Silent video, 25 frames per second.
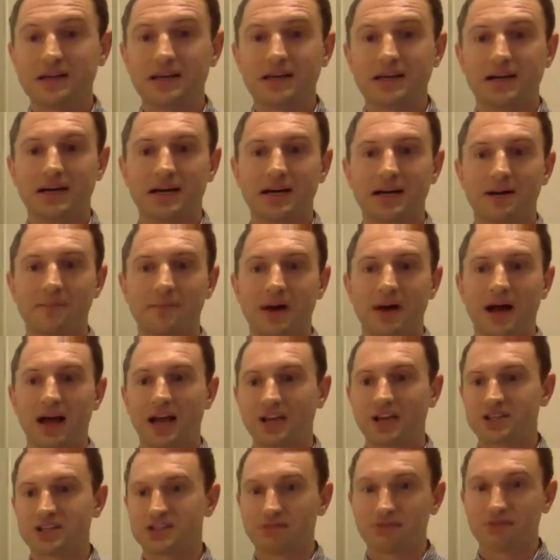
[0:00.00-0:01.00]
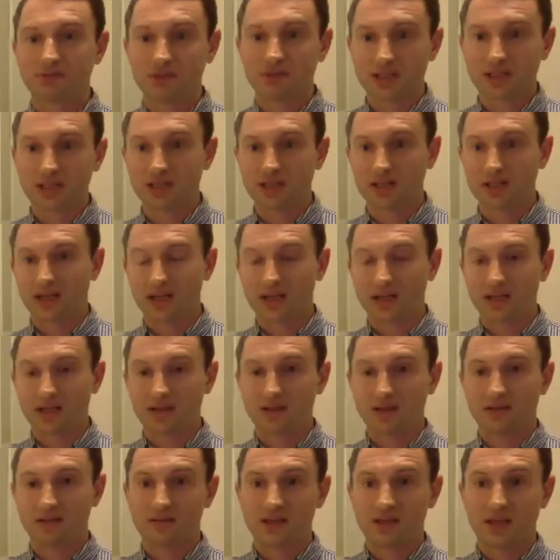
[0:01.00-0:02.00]
I actually really like
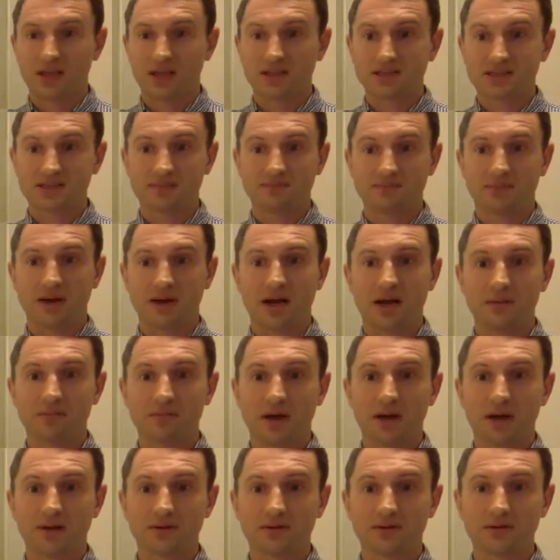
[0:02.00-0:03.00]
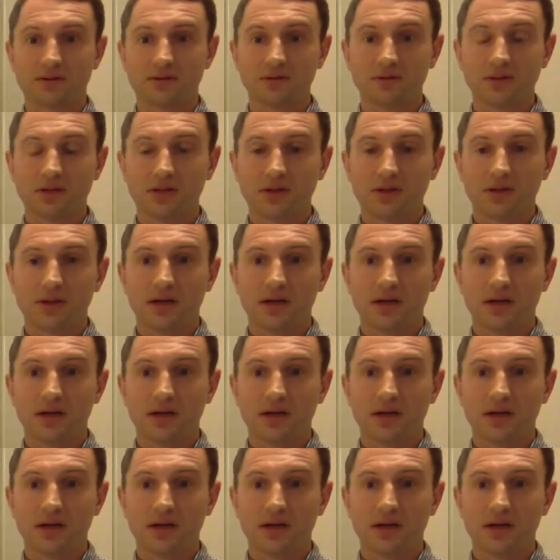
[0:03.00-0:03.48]
the Instant Pot model